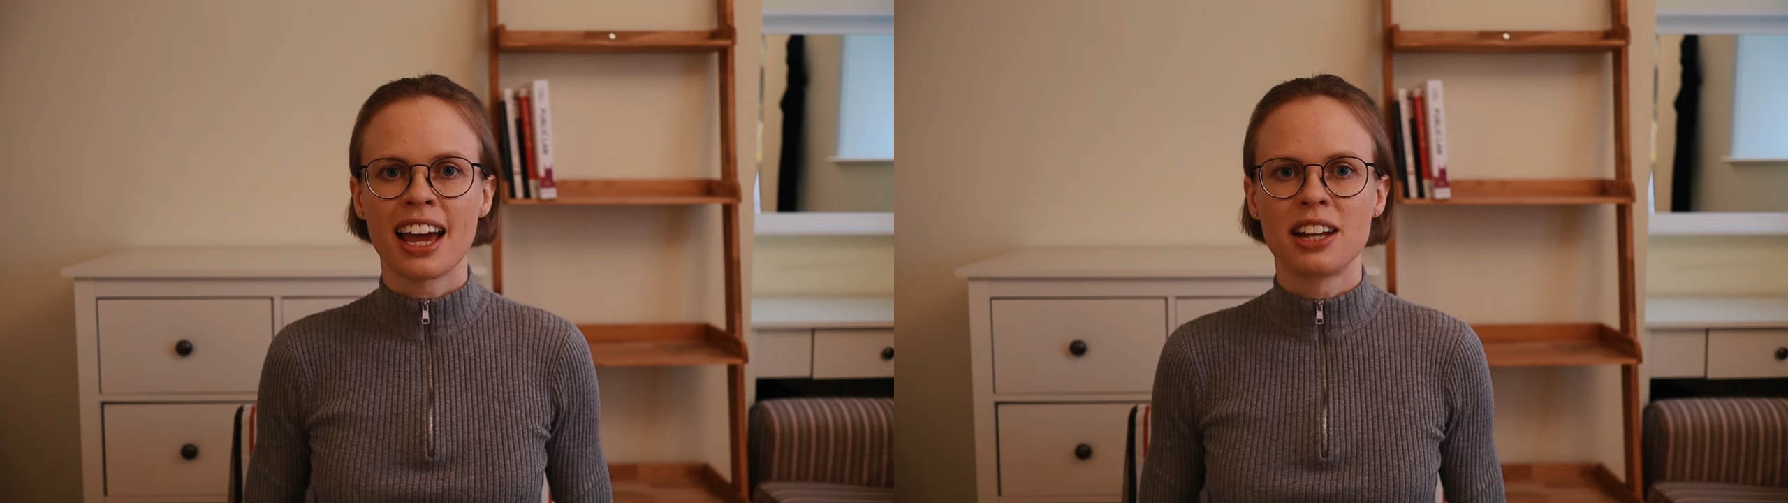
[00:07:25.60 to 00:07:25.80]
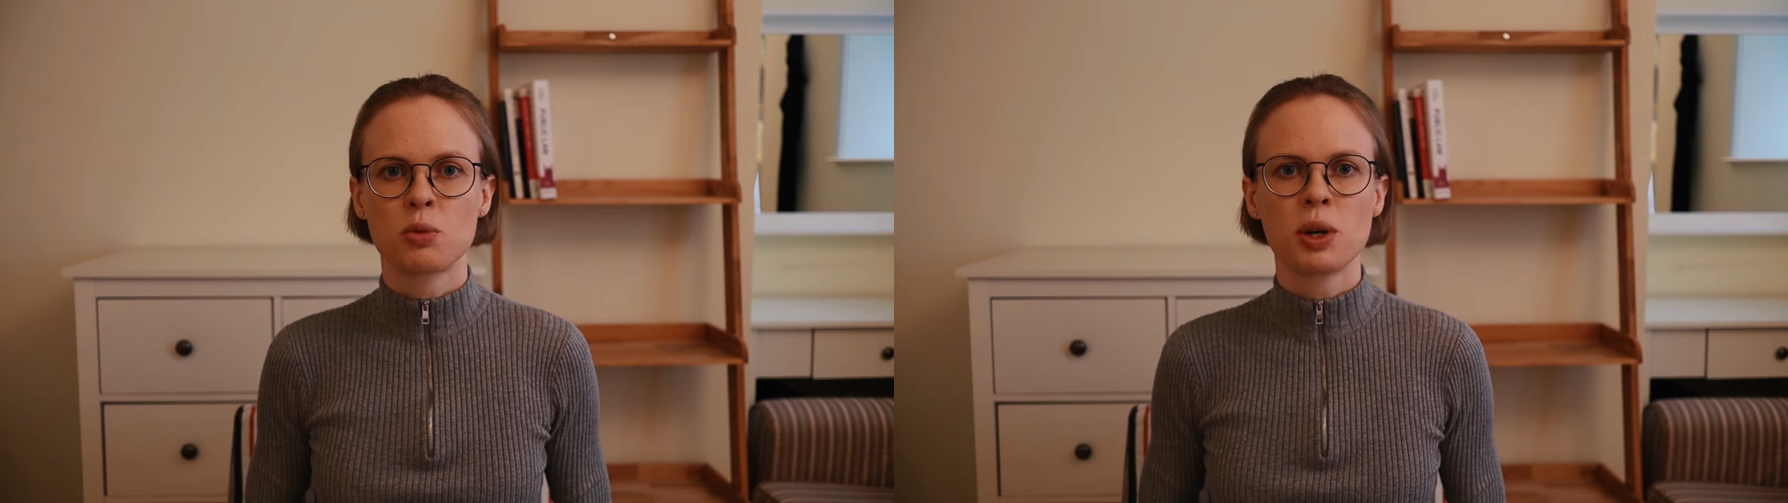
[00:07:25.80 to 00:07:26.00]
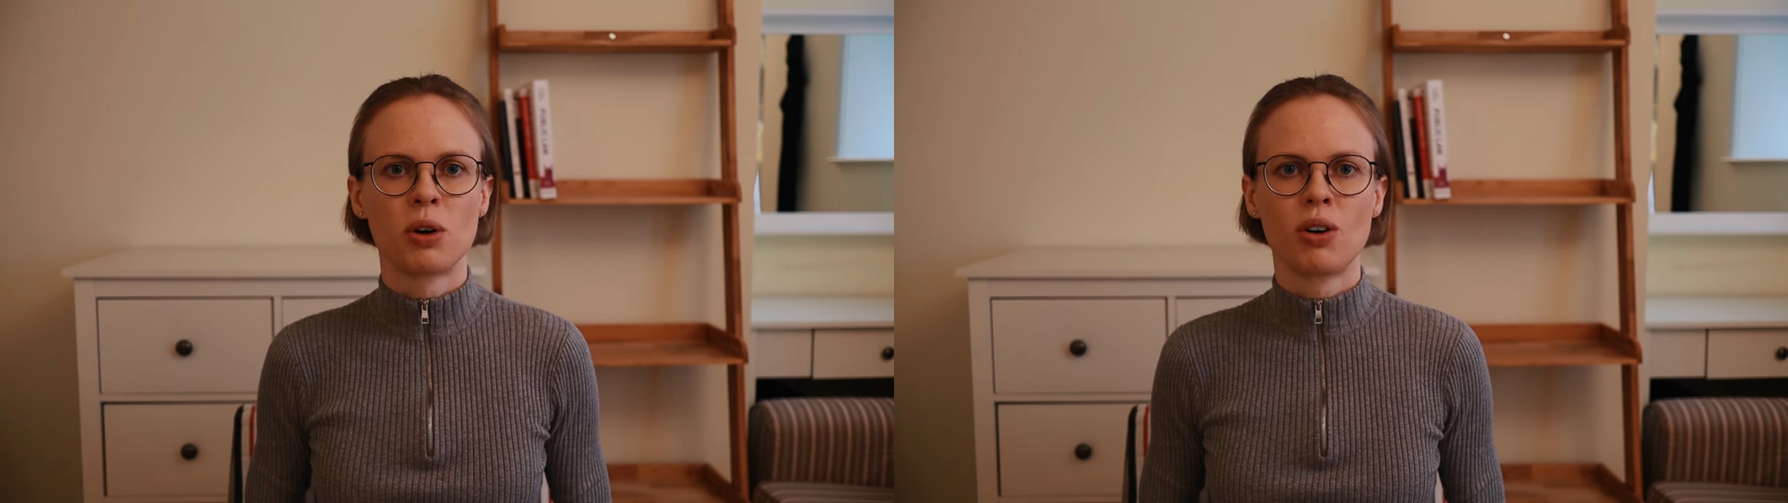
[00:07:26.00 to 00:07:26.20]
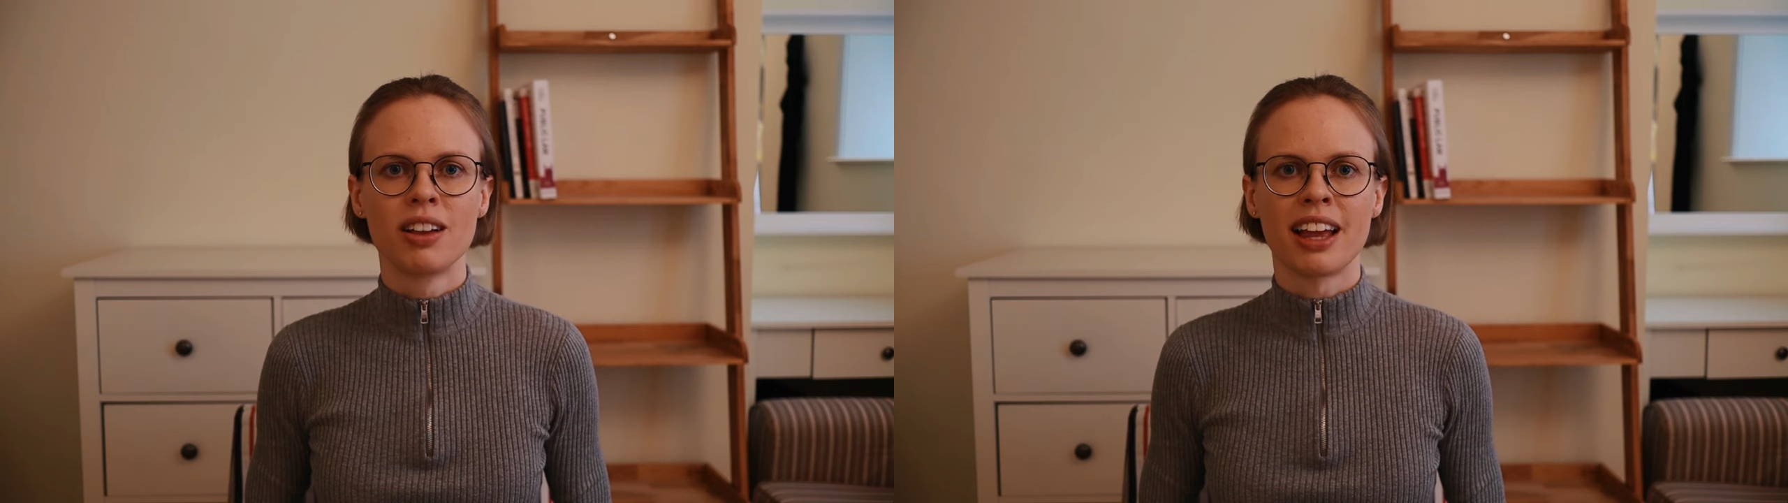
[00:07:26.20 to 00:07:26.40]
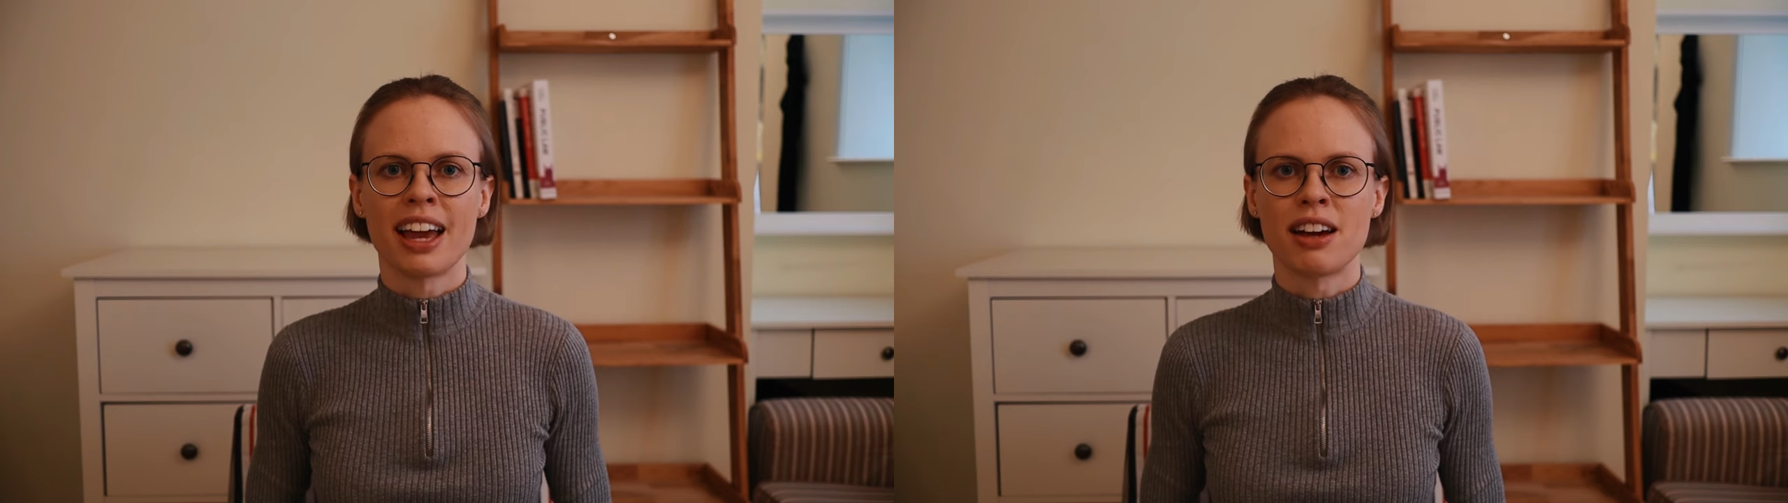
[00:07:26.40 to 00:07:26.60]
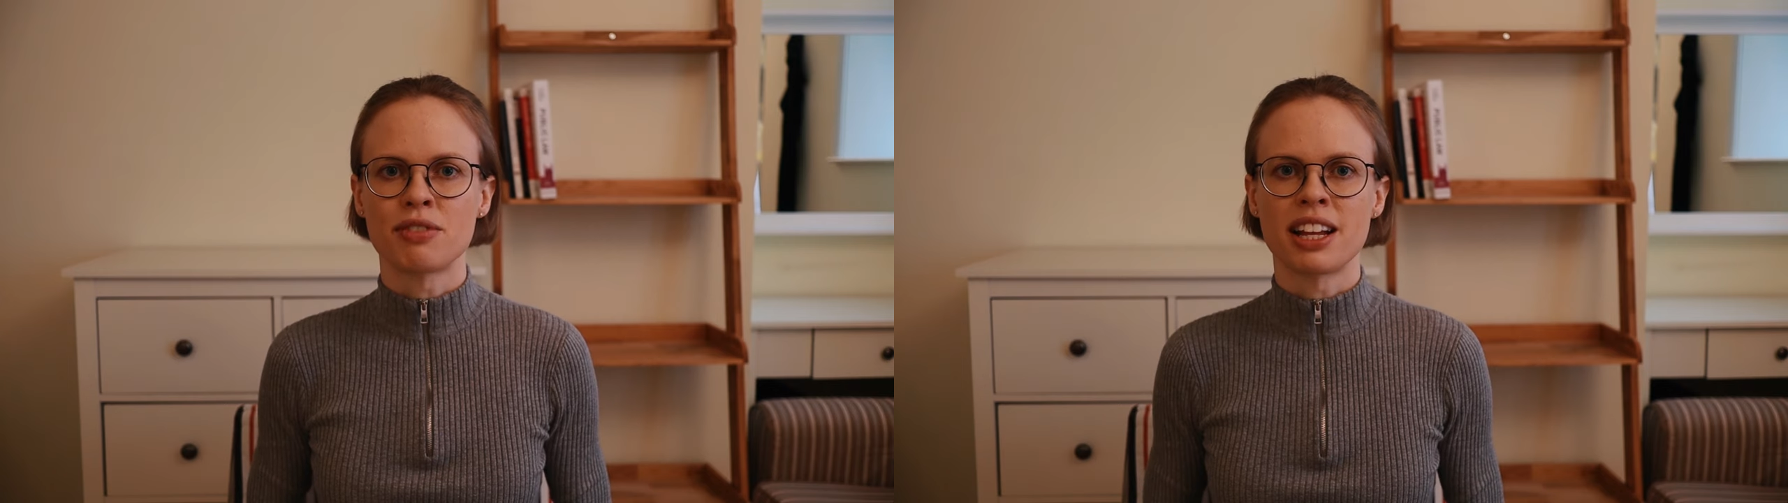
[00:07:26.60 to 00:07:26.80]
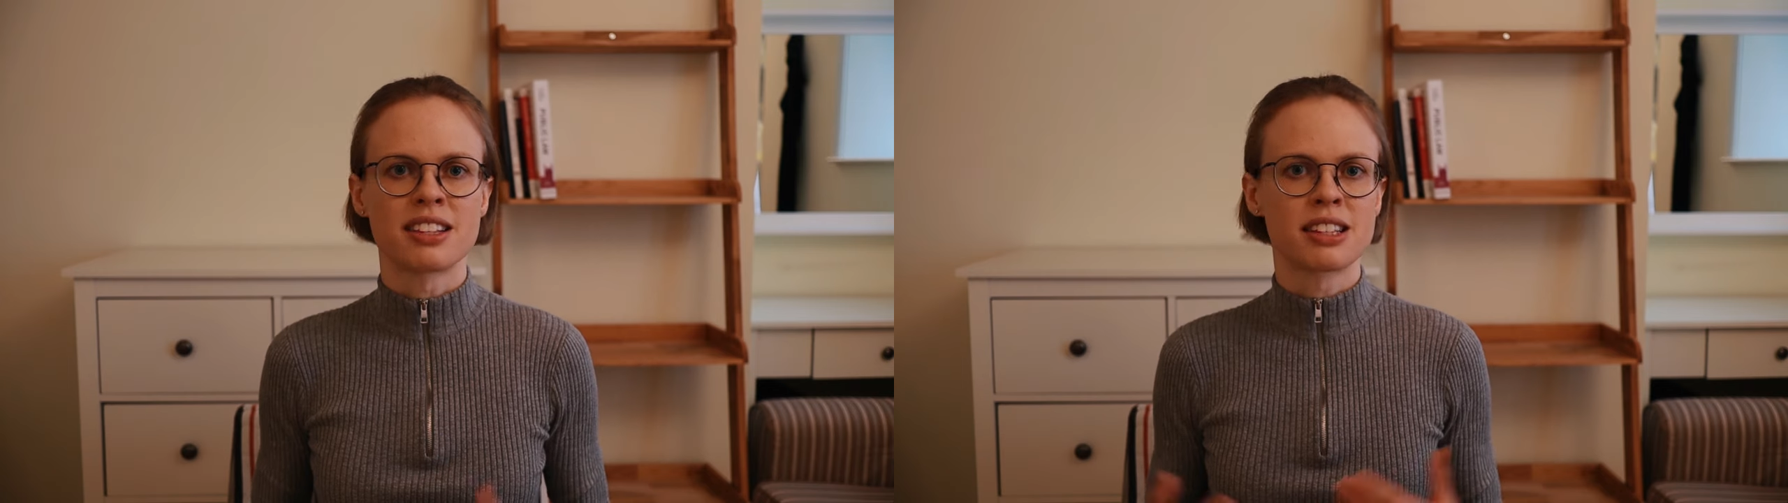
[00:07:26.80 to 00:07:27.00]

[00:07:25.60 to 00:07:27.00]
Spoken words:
and we all have at